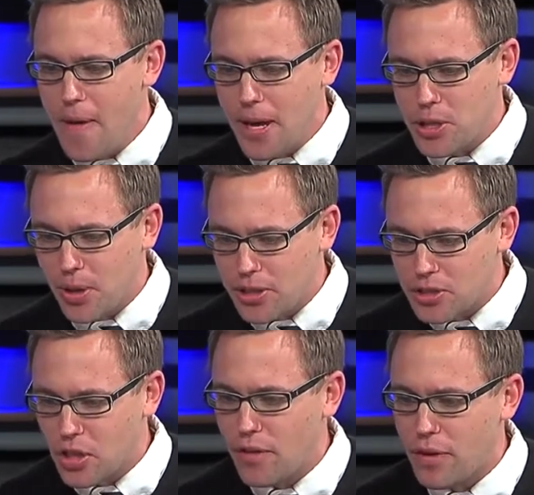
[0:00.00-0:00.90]
and try to
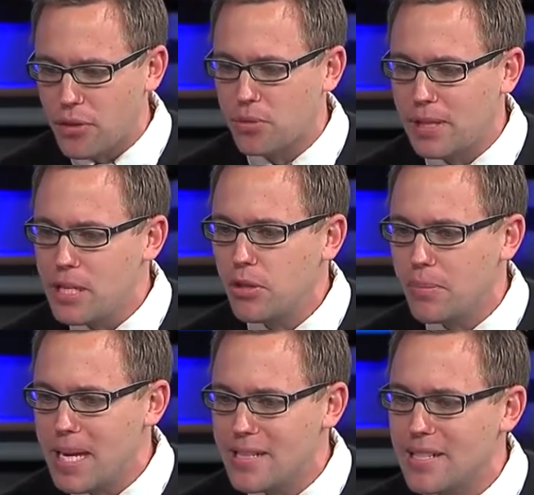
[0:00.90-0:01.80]
solve it through legal
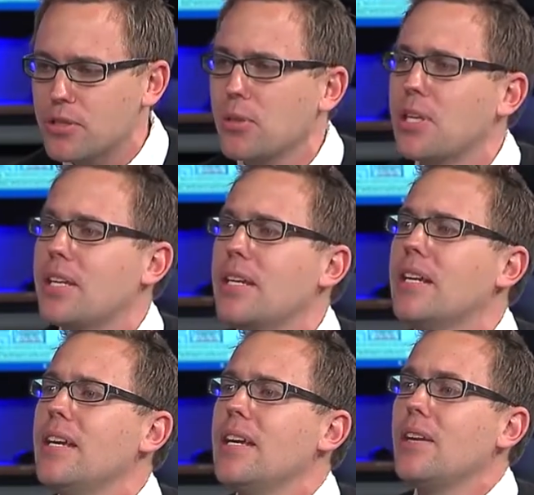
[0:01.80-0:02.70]
means, it's only going to
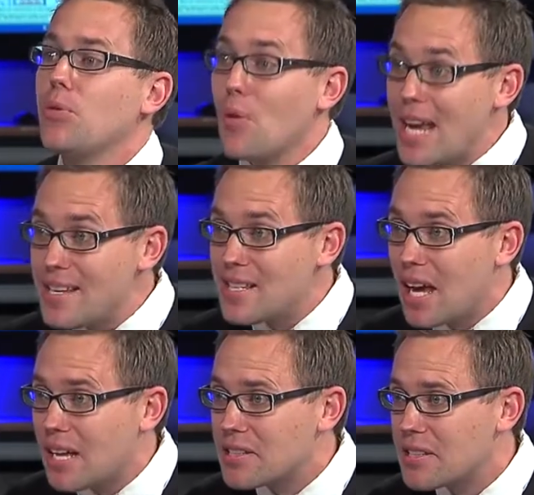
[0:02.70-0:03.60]
raise the
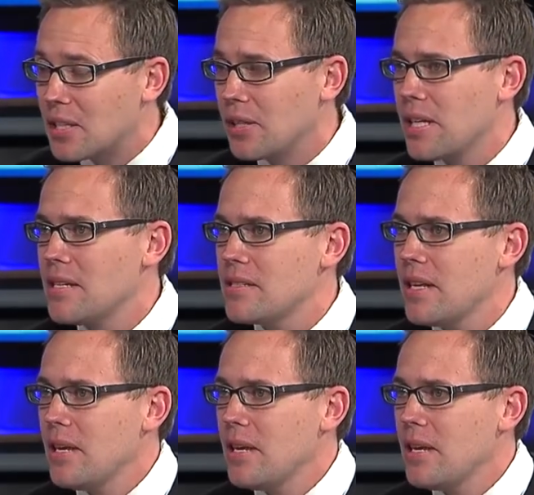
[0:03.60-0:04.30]
hostilities.